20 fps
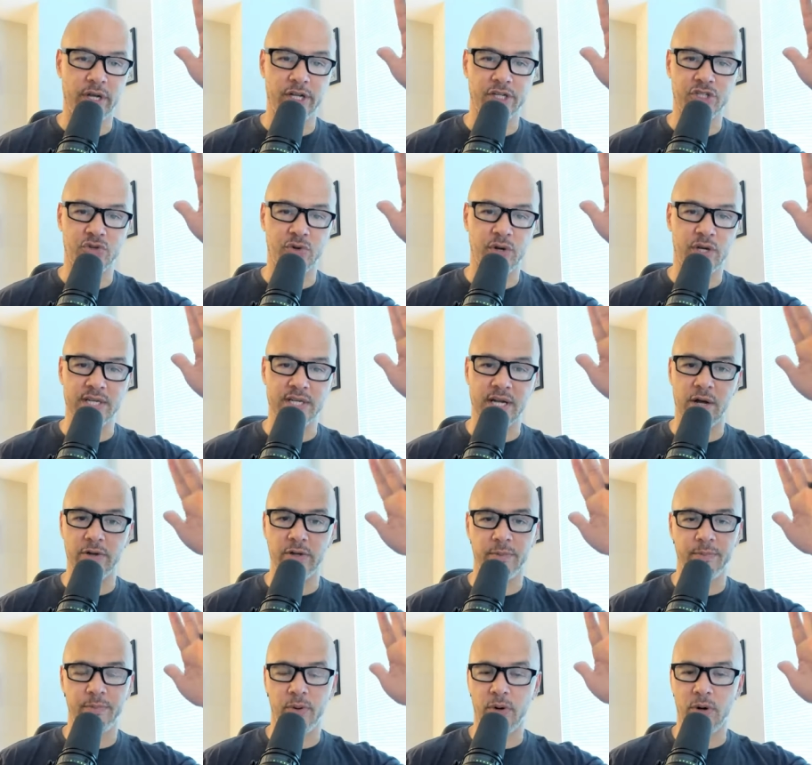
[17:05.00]
get stressed out,
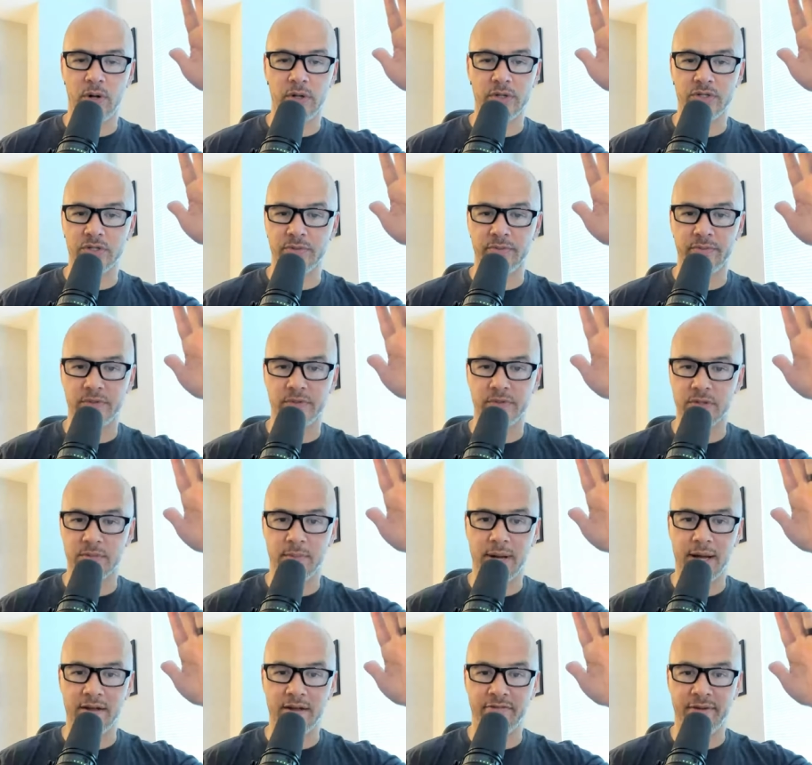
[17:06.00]
you put on some
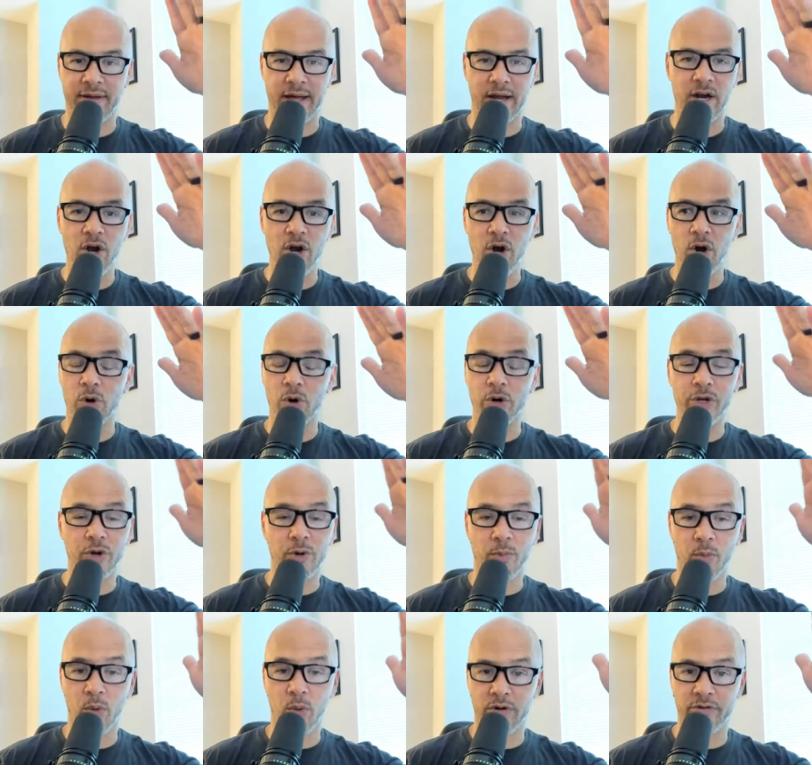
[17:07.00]
body fat, or you're
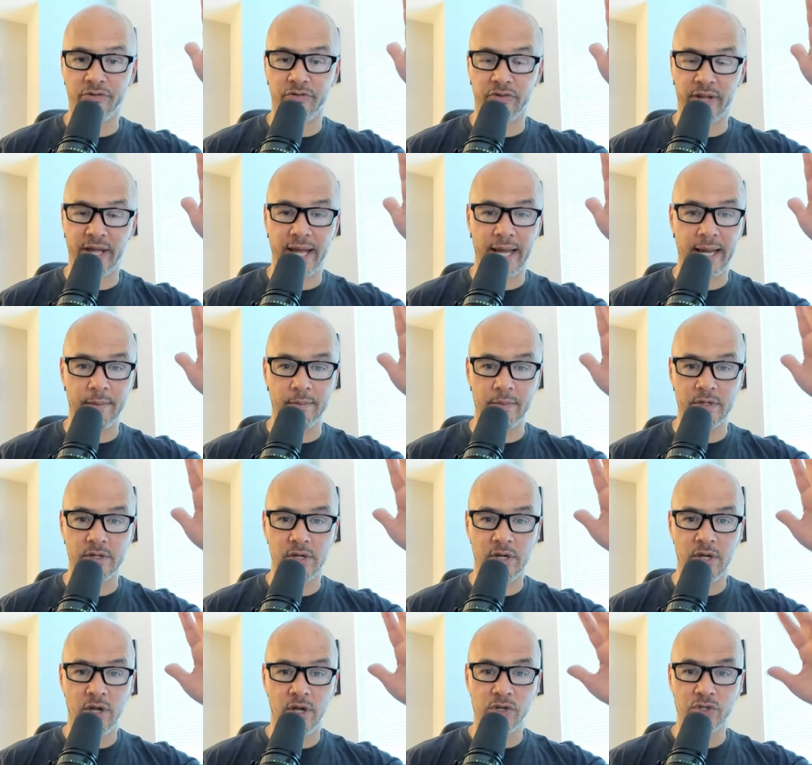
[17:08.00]
more inflamed.
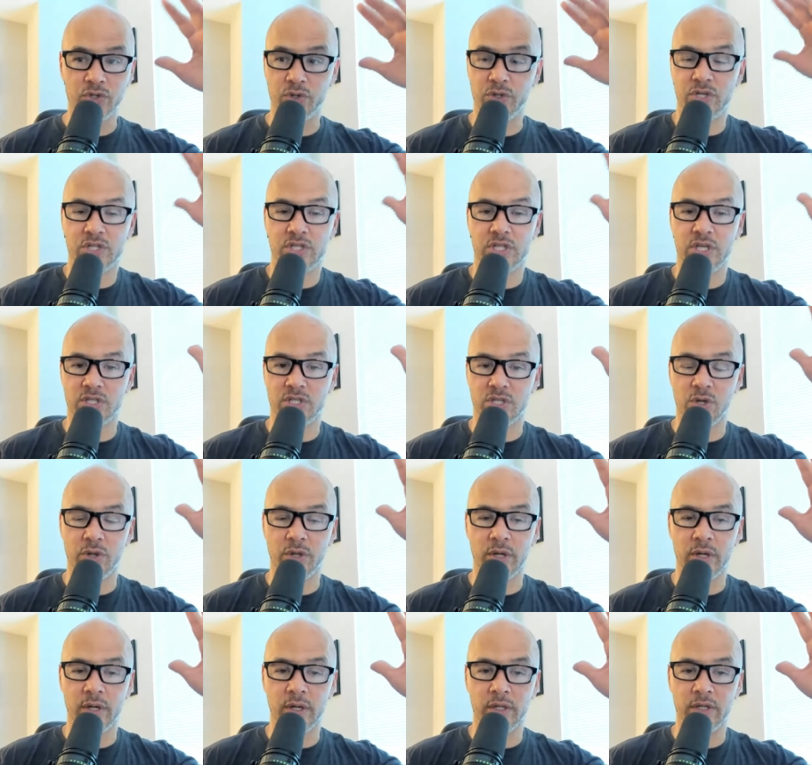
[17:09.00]
So
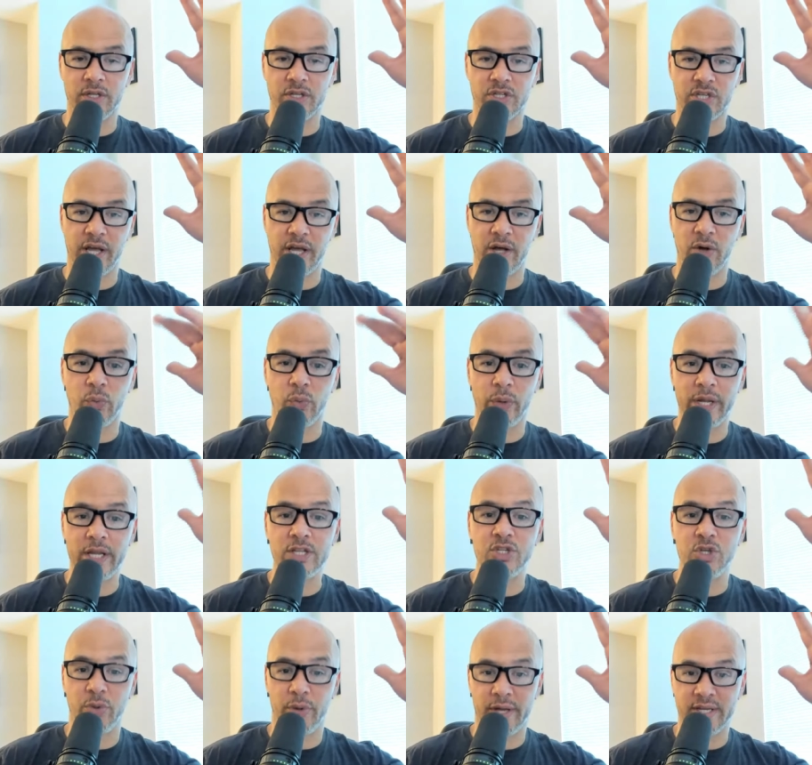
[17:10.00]
the scale
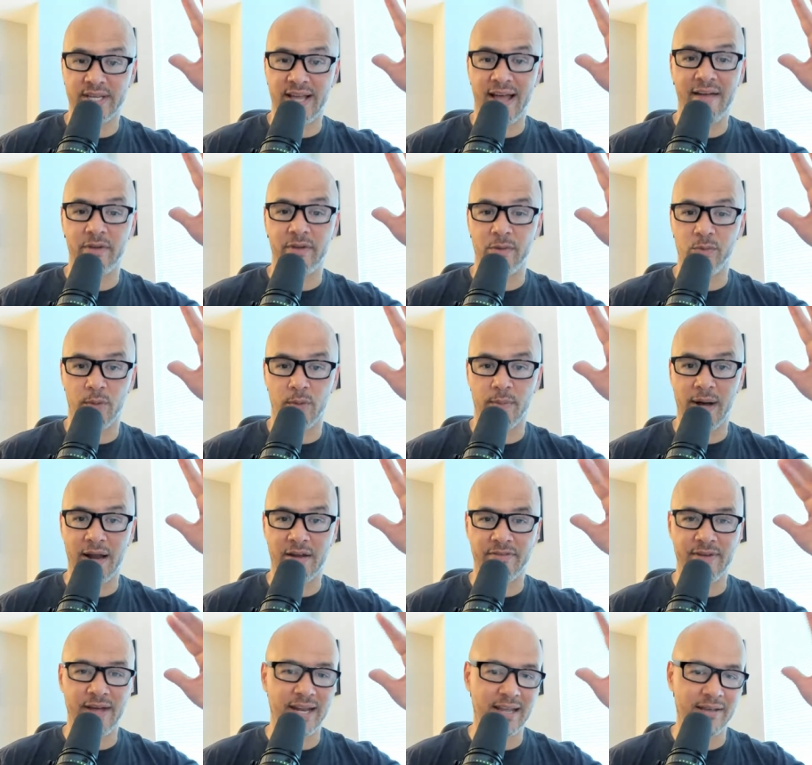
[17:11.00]
reads you as having more
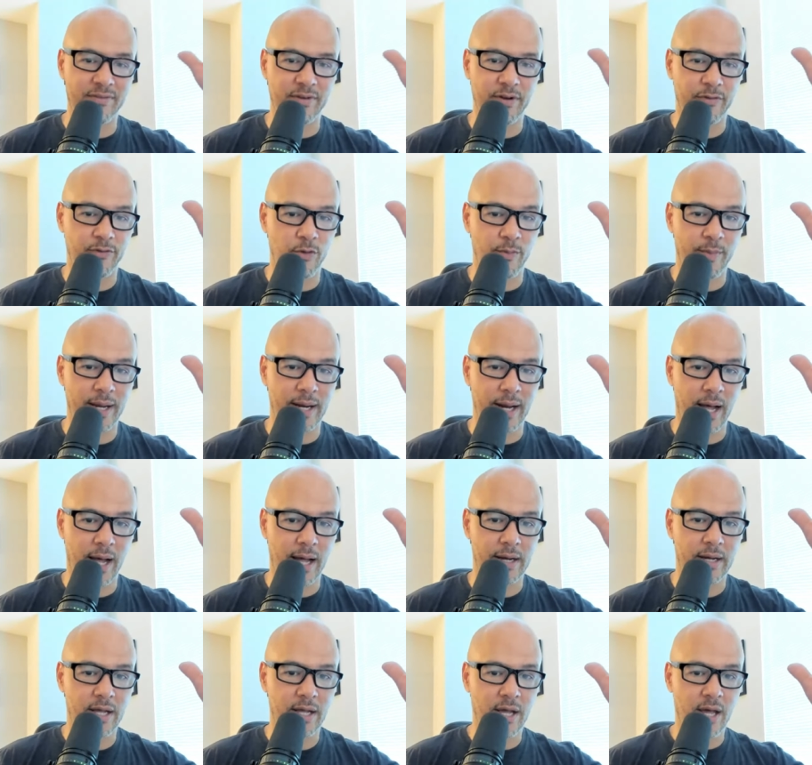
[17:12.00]
body fat, even if you may
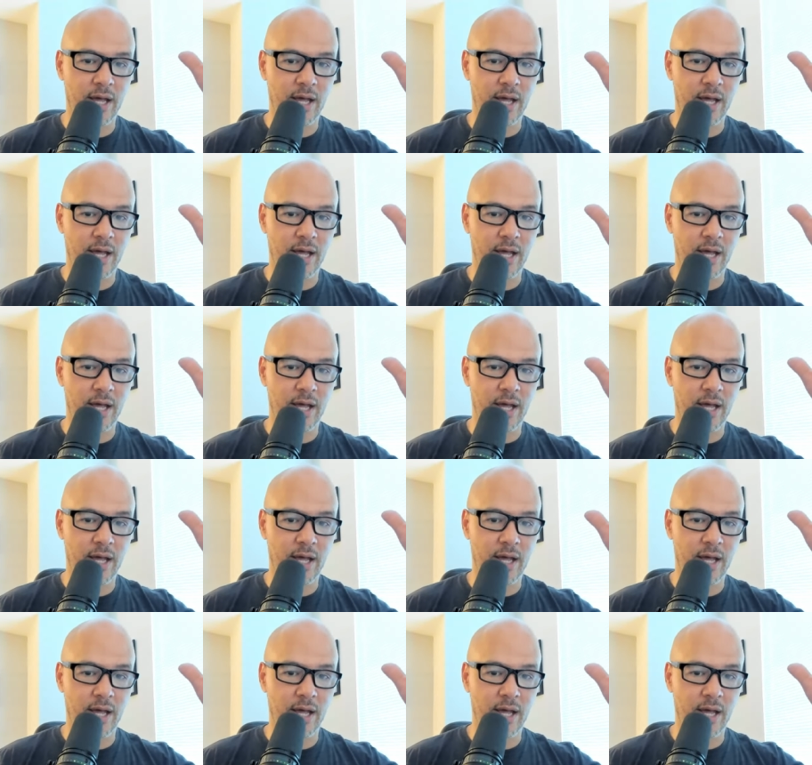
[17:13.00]
not.